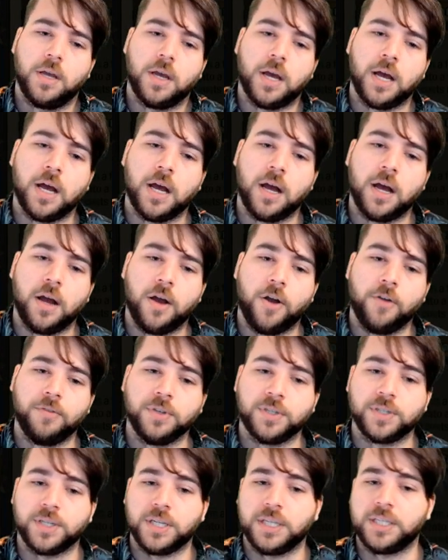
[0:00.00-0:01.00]

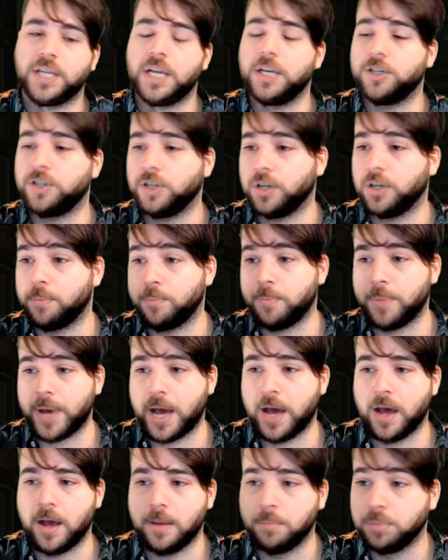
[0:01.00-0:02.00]
Obviously, teaching
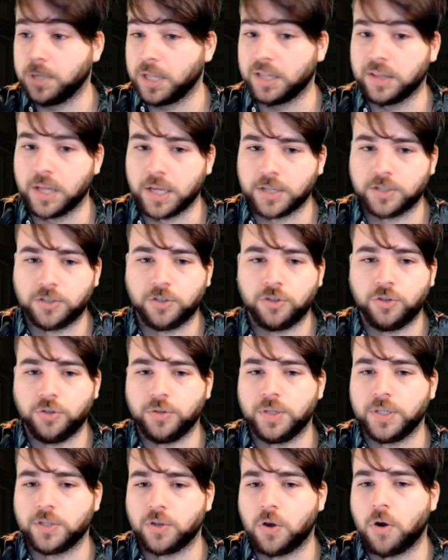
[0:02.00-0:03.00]
about Bloodlust to
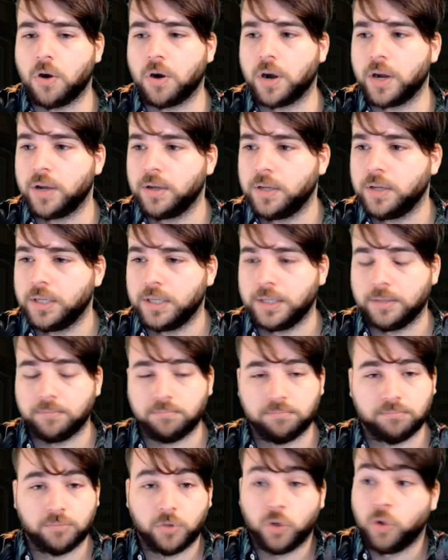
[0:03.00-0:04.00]
this horror
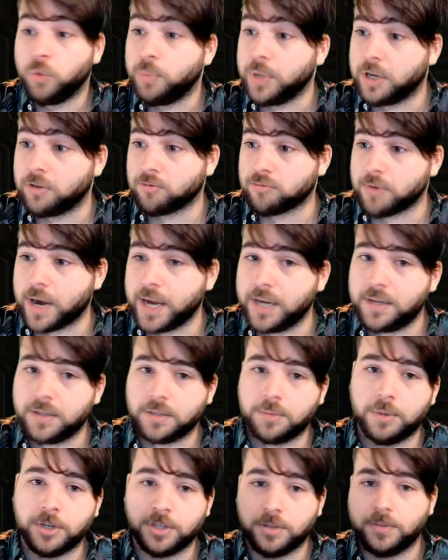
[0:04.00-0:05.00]
could be great,
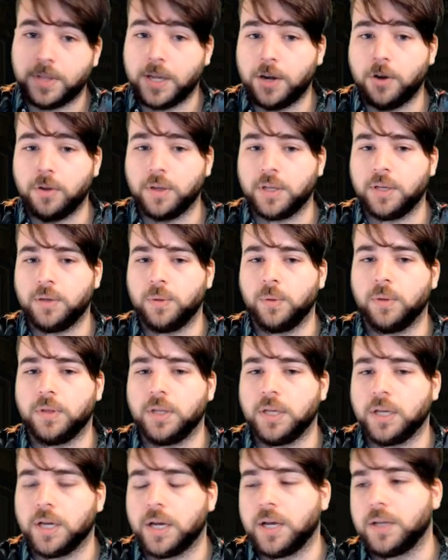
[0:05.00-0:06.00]
especially if they don't kill
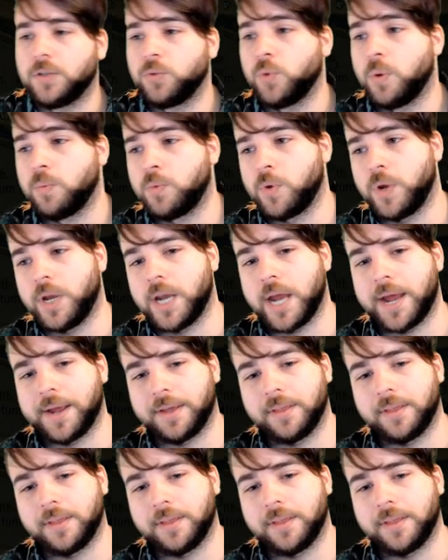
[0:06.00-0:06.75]
the Swamp Queen Hagatha